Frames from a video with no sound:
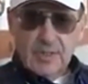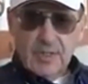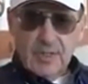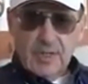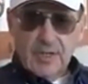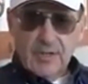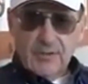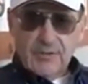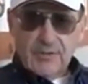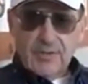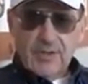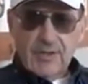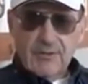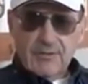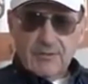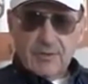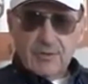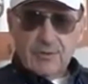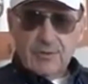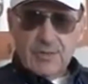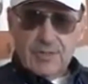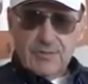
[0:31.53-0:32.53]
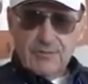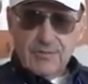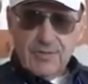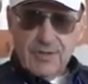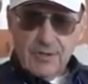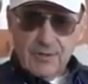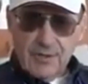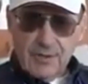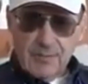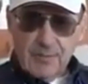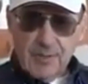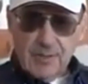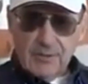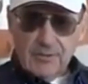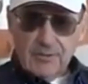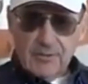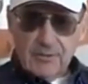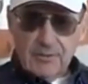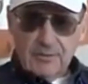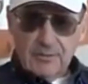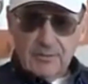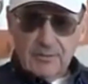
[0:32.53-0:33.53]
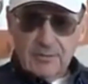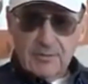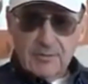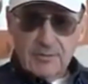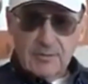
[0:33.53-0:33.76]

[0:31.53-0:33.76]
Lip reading: I also have a degree in veterinary medicine.